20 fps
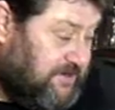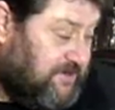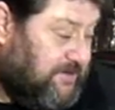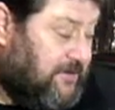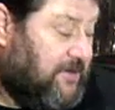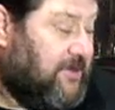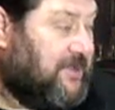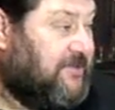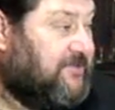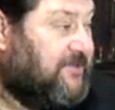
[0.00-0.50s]

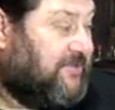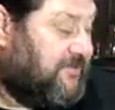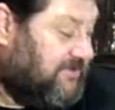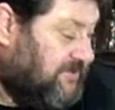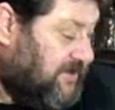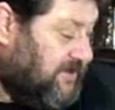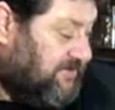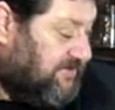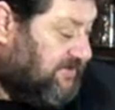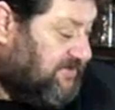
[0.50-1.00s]
I'll get this
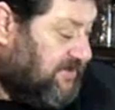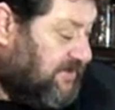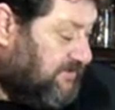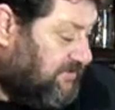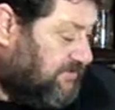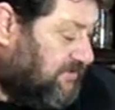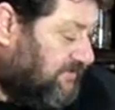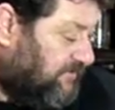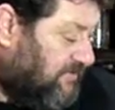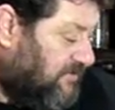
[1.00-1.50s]
get this sucker
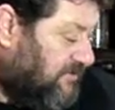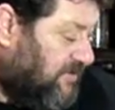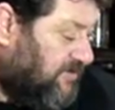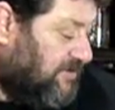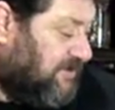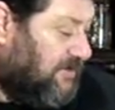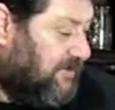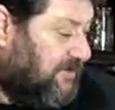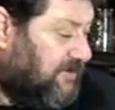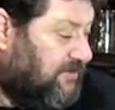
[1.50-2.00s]
in the
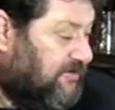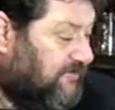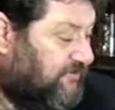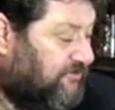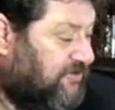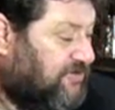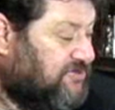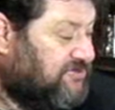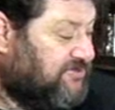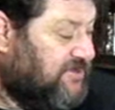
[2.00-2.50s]
fermenter in the
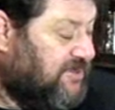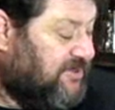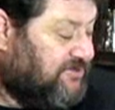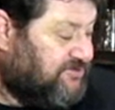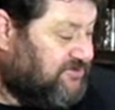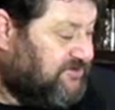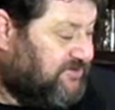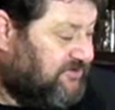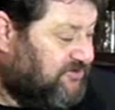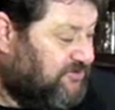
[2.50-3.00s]
fridge now.
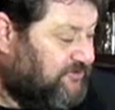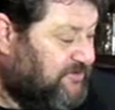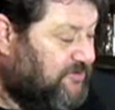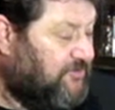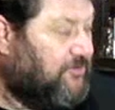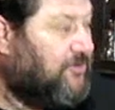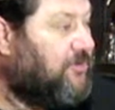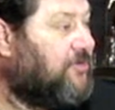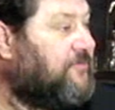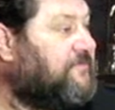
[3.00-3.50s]
She's a little bit
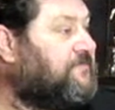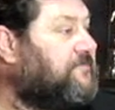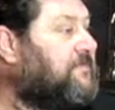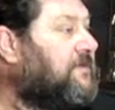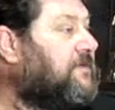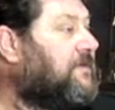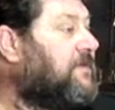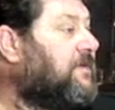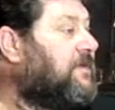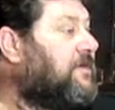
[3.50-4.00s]
warm.
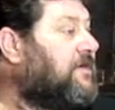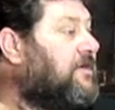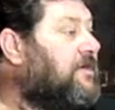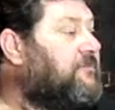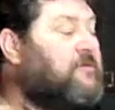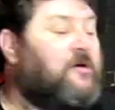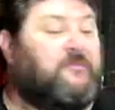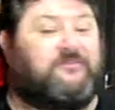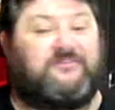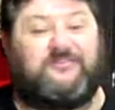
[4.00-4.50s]
I'll
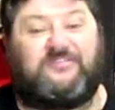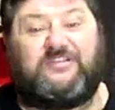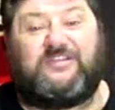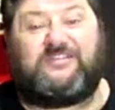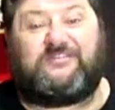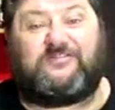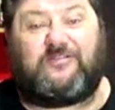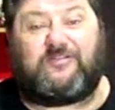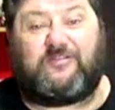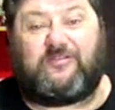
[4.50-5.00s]
pop some
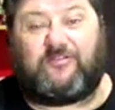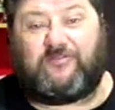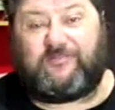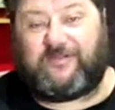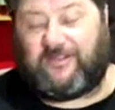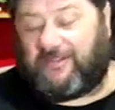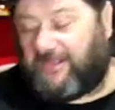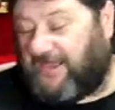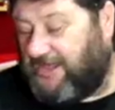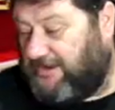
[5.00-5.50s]
yeast on it a little
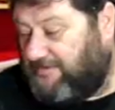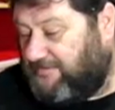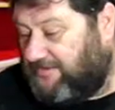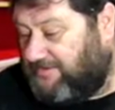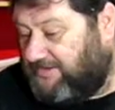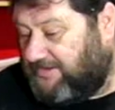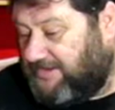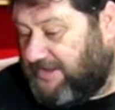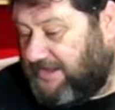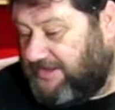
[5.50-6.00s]
bit later
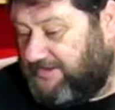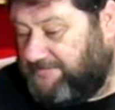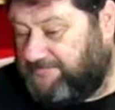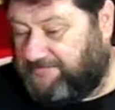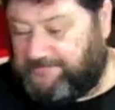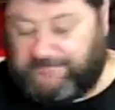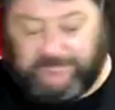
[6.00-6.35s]
in the day.